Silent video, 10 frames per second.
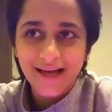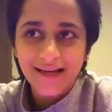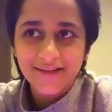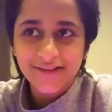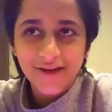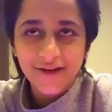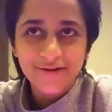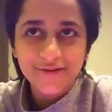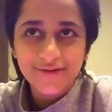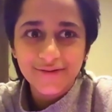You
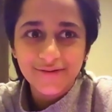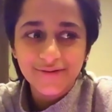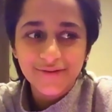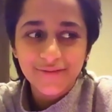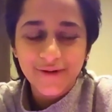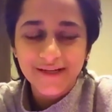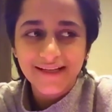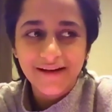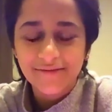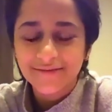know, when
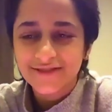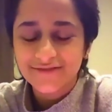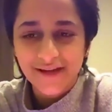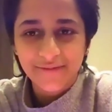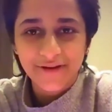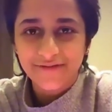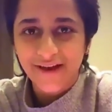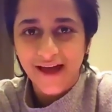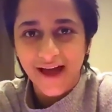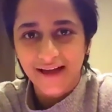it comes to the rainbow
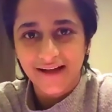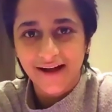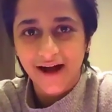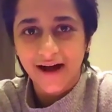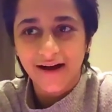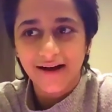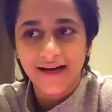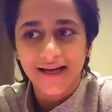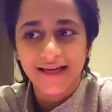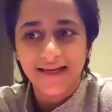flag,
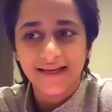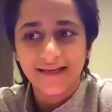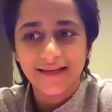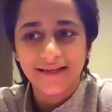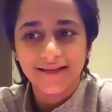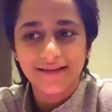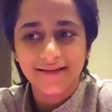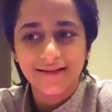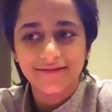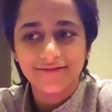
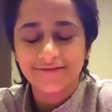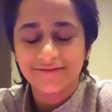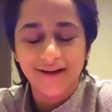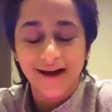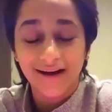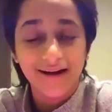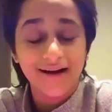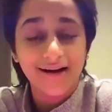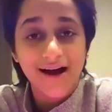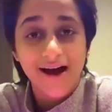
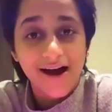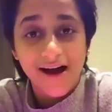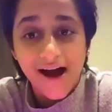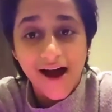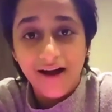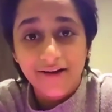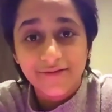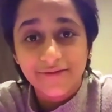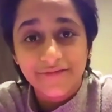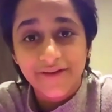
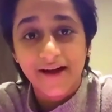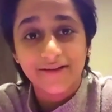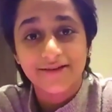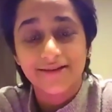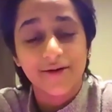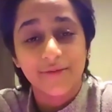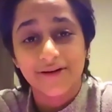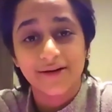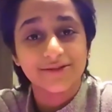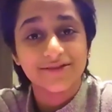I found that
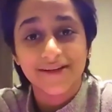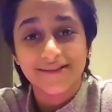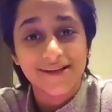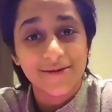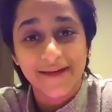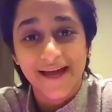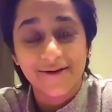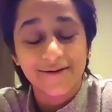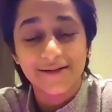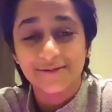when I was first coming
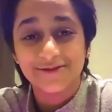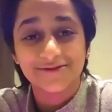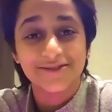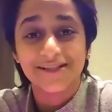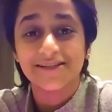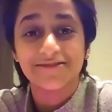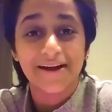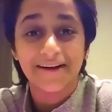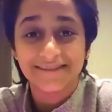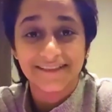out, it was a really
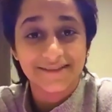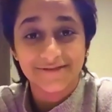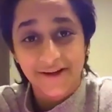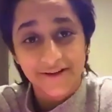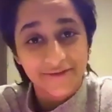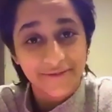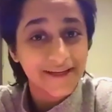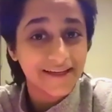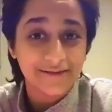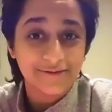great identifier for
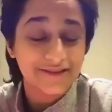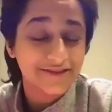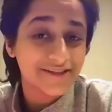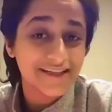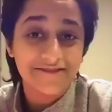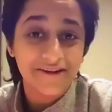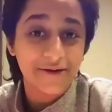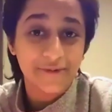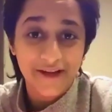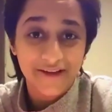me, and it was a really
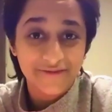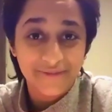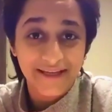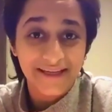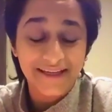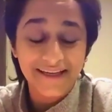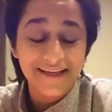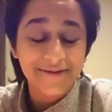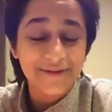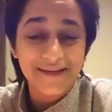great way of me
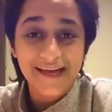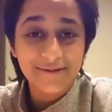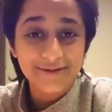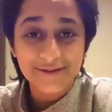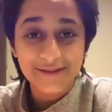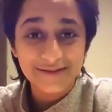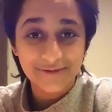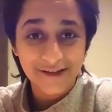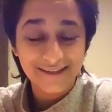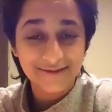being able to
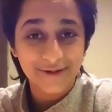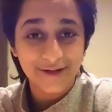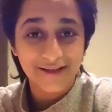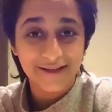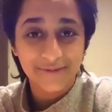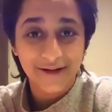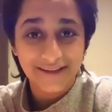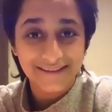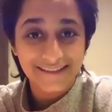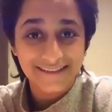express my
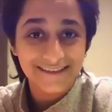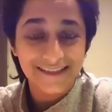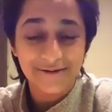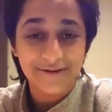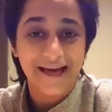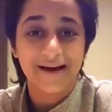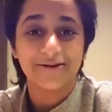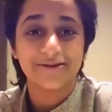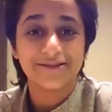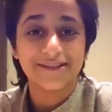identity without,